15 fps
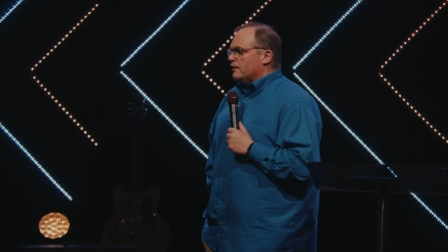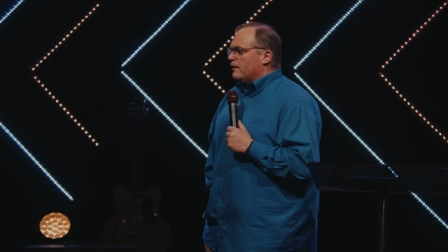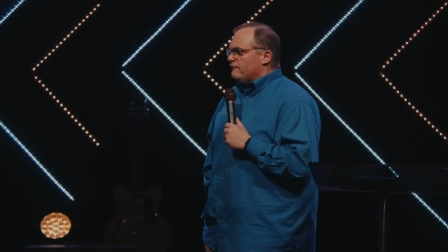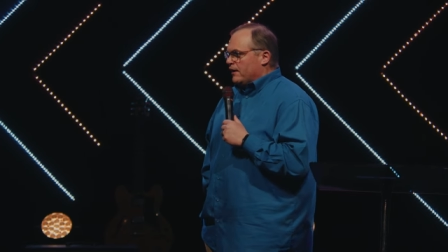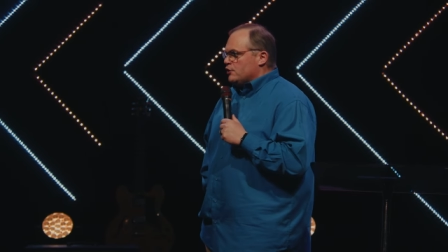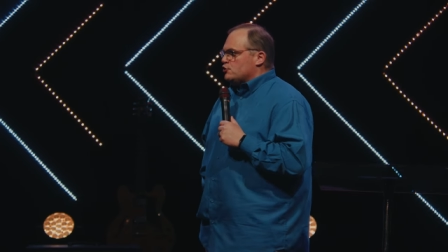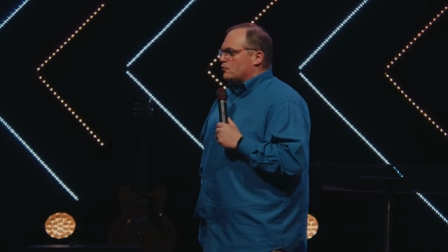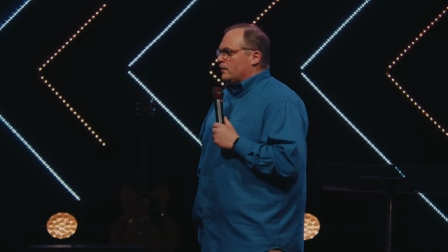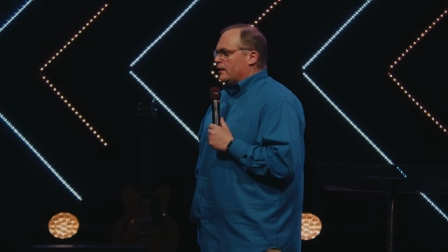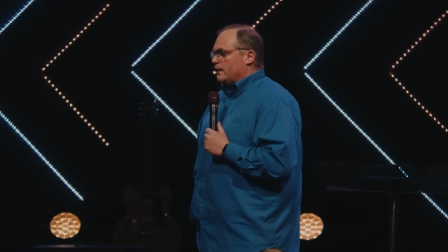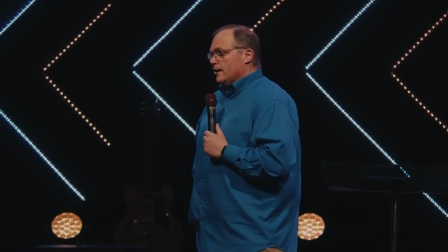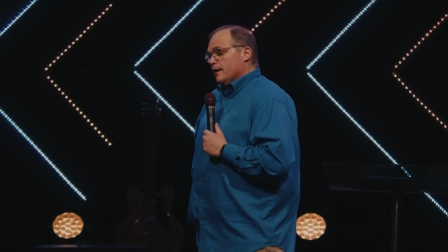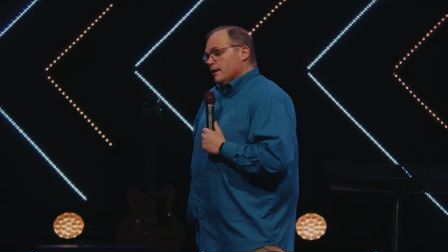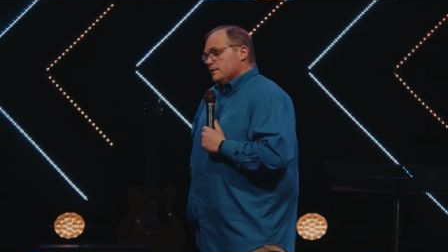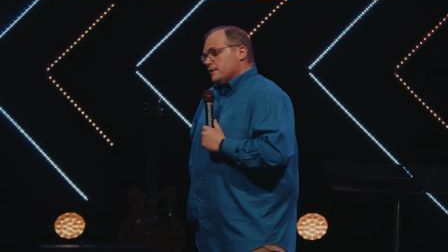Eventually.
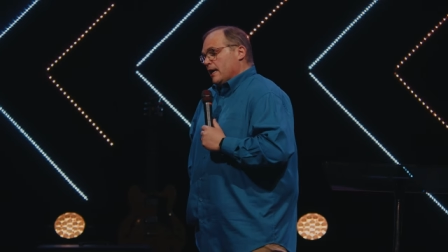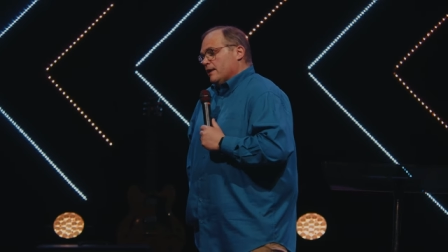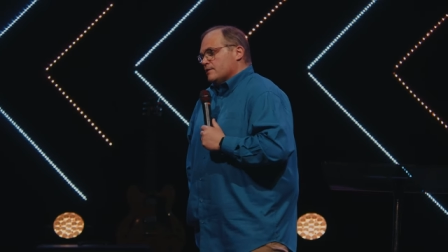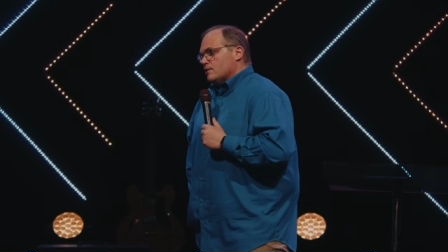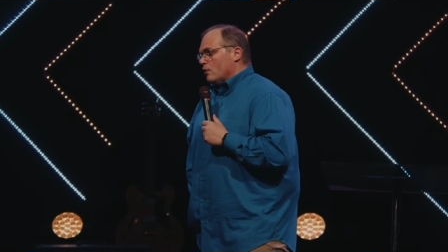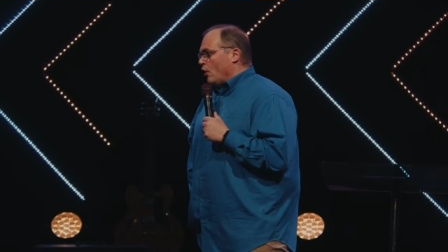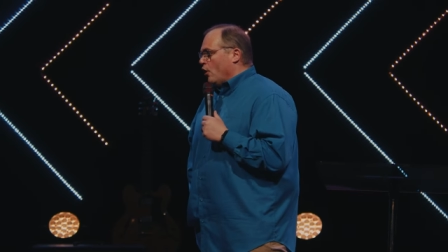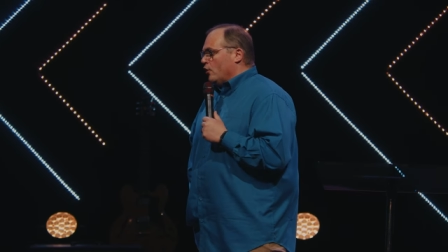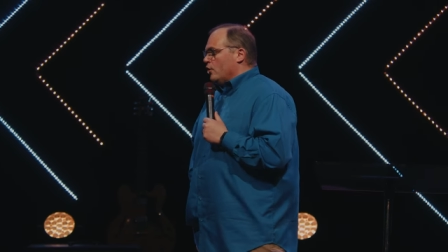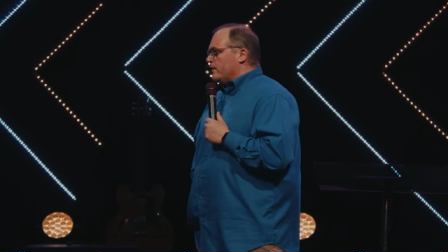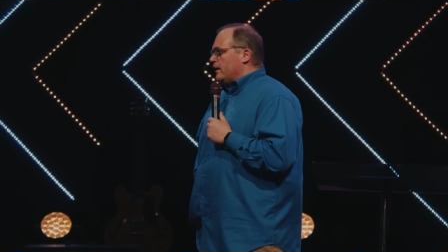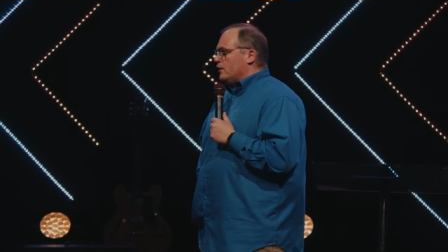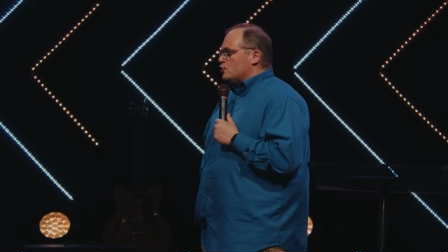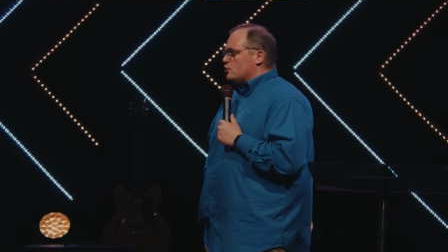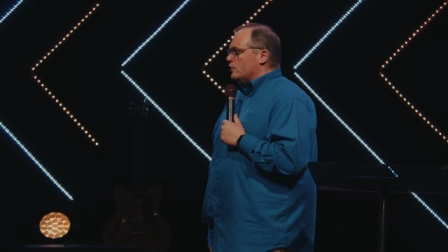Takes longer
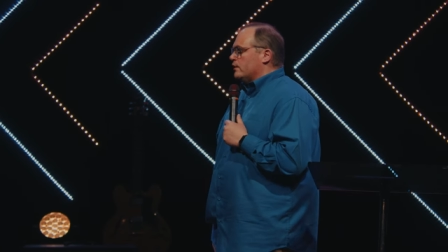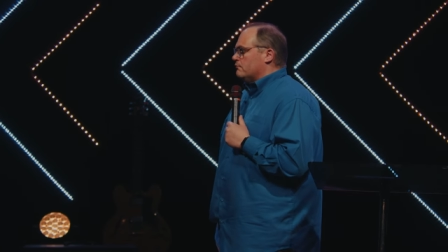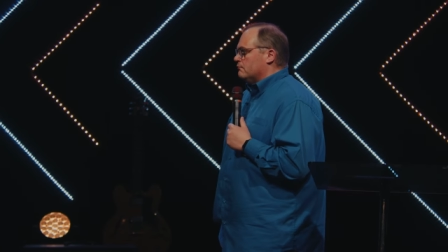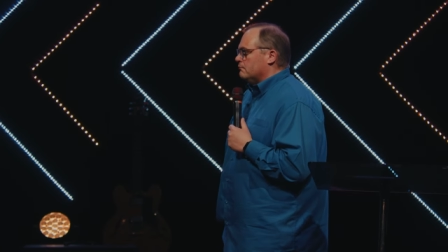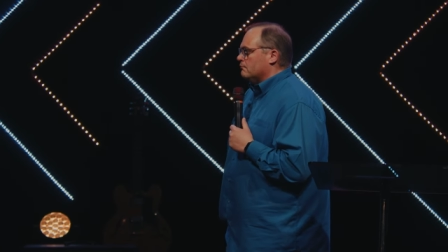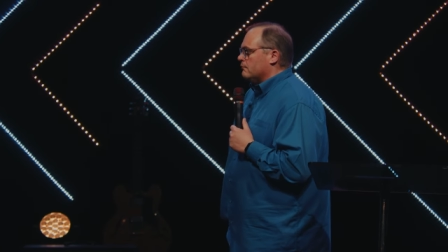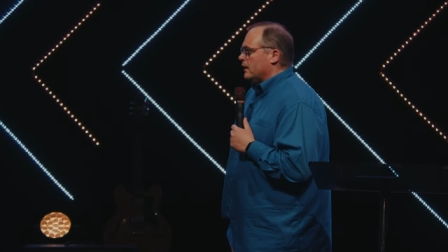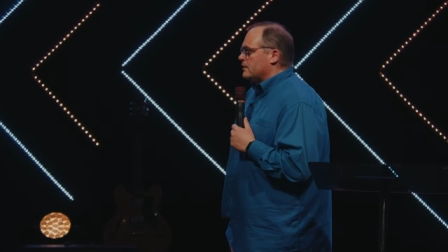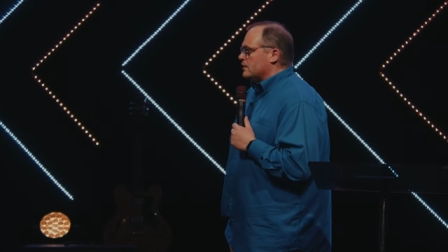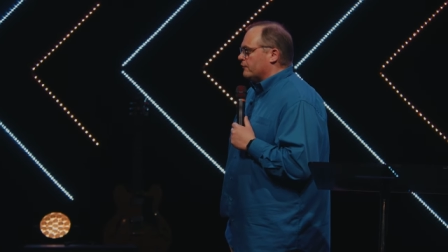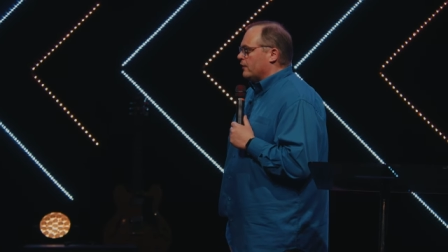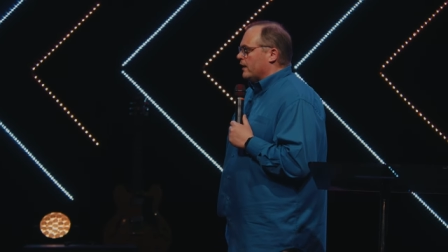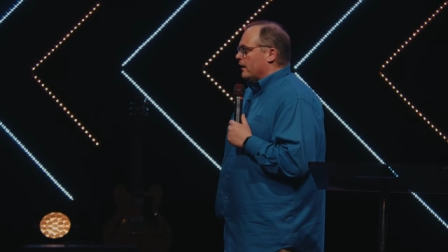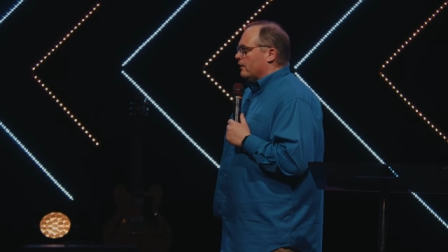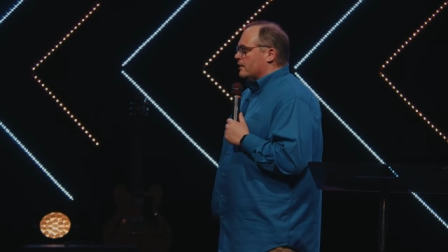than it should in
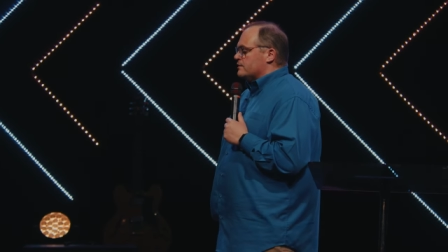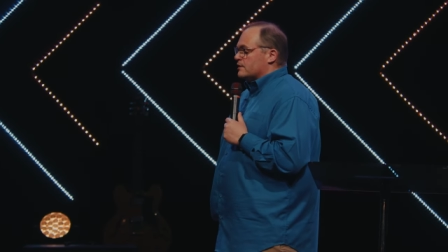different eras.